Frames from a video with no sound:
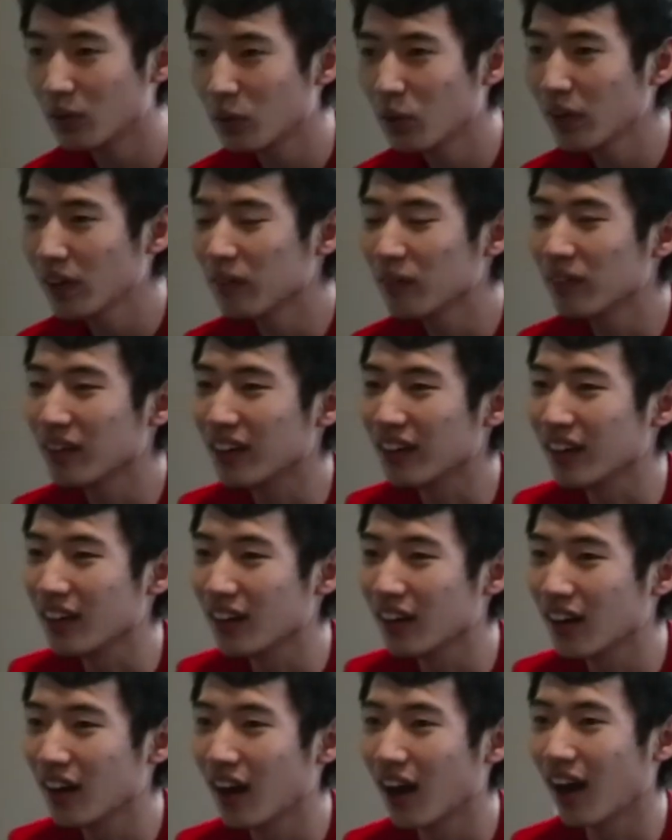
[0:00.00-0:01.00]
Wait a
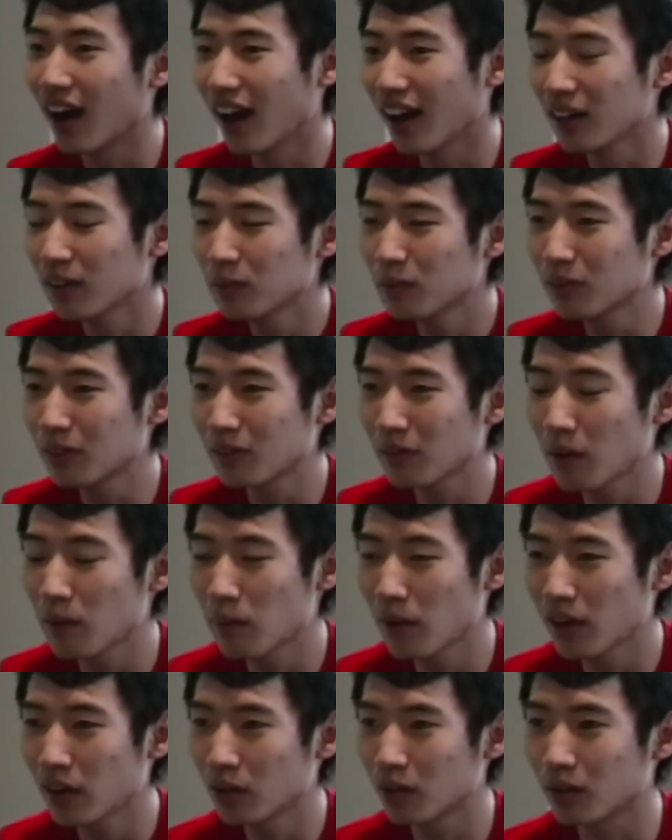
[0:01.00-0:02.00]
minute. I didn't bring my
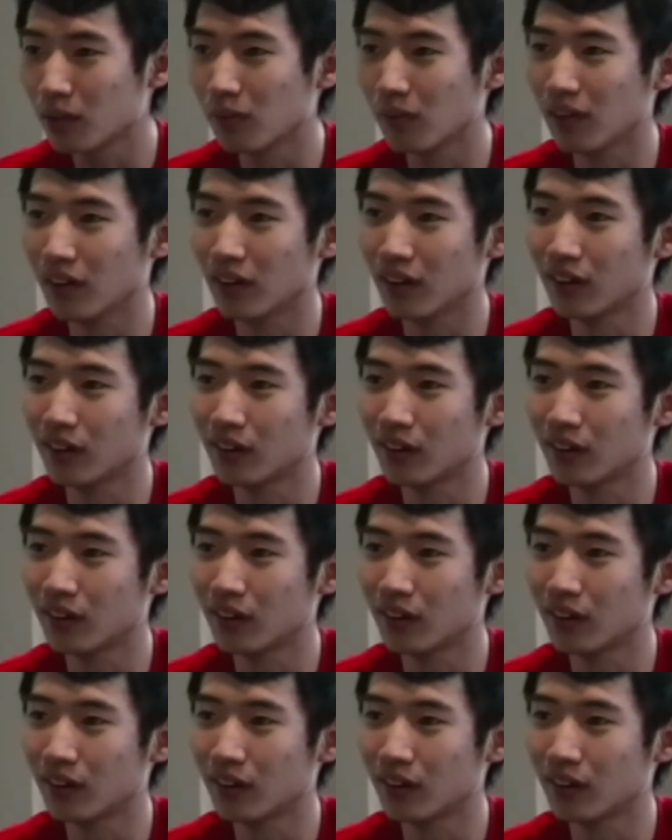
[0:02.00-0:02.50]
bike with me.